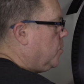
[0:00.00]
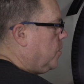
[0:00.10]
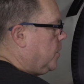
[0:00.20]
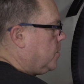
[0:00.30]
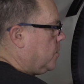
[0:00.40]

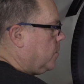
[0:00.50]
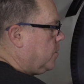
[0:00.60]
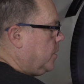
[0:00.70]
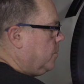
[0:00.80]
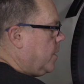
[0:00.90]
to this
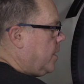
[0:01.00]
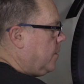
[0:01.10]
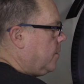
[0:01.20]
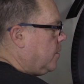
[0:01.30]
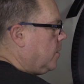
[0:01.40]
little
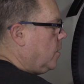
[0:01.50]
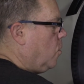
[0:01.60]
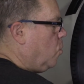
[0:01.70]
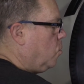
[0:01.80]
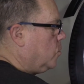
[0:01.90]
derailleur
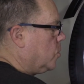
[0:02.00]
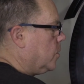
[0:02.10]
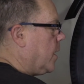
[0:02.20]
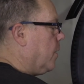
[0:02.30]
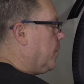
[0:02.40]

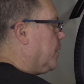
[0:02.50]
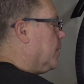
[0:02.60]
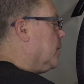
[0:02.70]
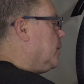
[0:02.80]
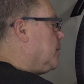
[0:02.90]
holder down
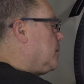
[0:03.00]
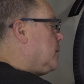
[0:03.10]
here,